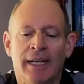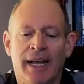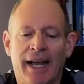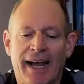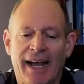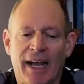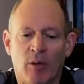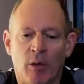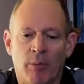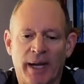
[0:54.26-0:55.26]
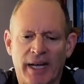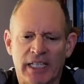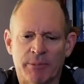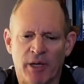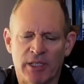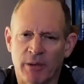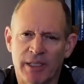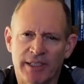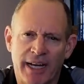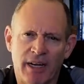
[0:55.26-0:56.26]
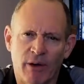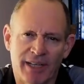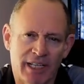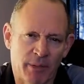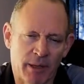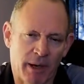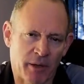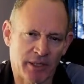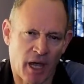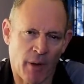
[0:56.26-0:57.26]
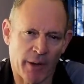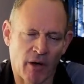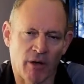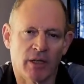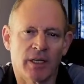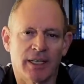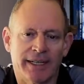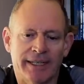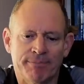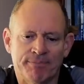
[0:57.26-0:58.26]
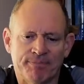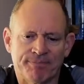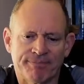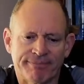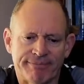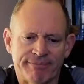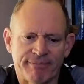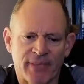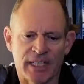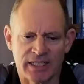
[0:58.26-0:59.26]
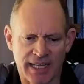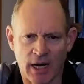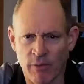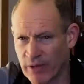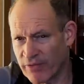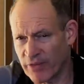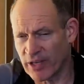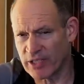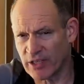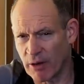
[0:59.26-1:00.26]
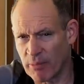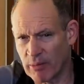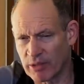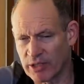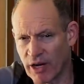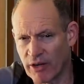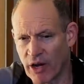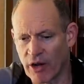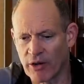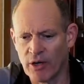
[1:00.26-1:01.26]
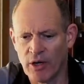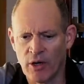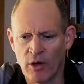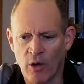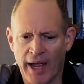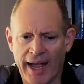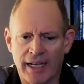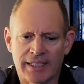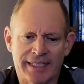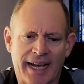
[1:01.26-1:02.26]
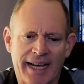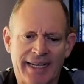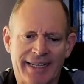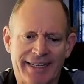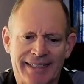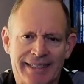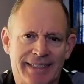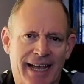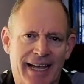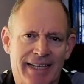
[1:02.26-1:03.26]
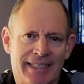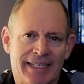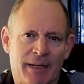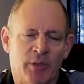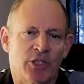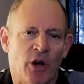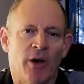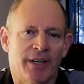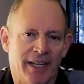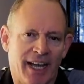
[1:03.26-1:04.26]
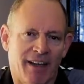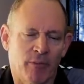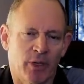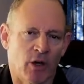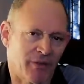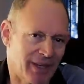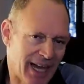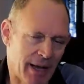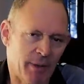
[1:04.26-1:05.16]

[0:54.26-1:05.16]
But I suppose I want to tell you a little bit about what's going on. To start off with, for those that people don't know, our state has a majority government of the Labor